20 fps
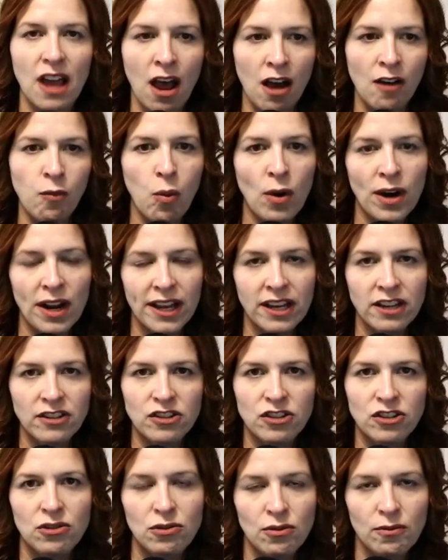of what I can
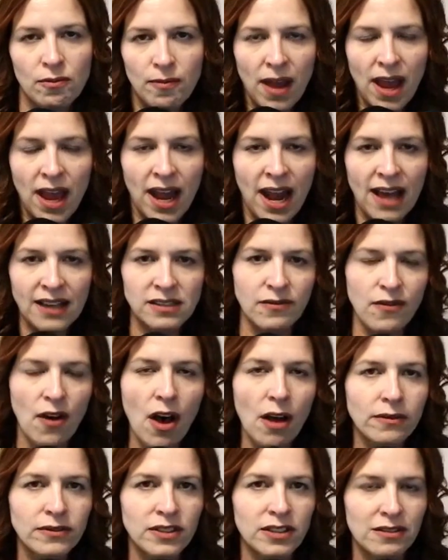do, it has
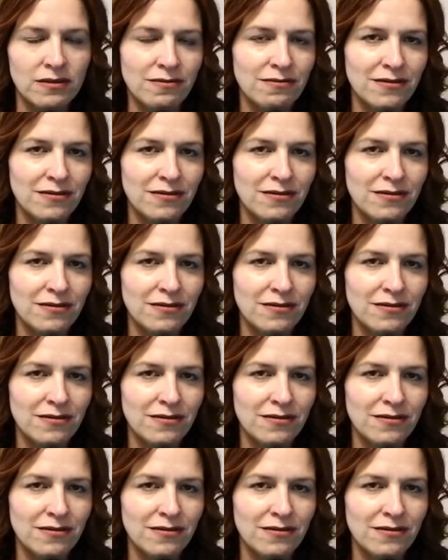evolved.